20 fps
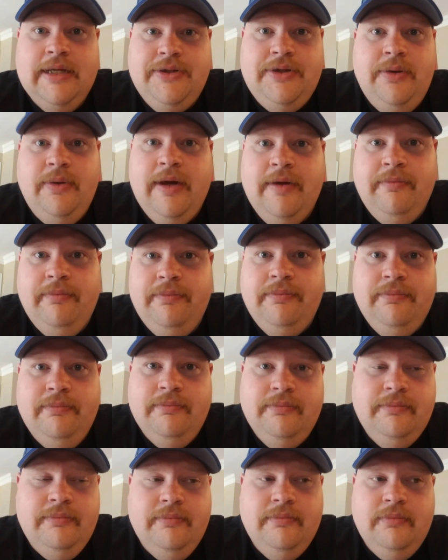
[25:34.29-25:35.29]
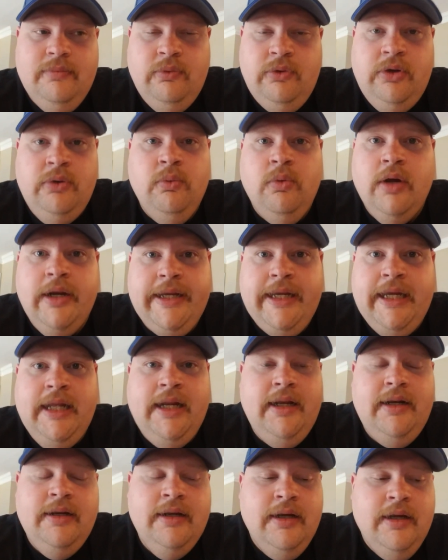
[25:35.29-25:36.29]
you want to get
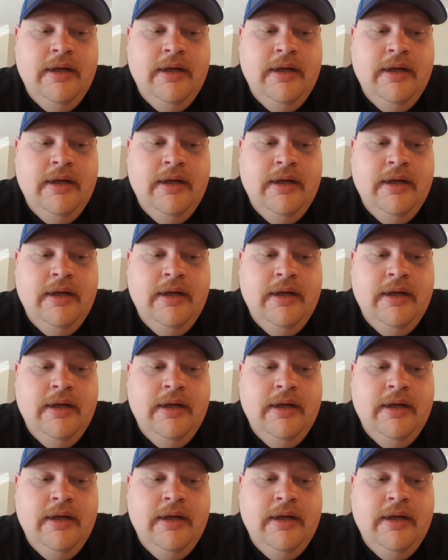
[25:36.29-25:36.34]
it.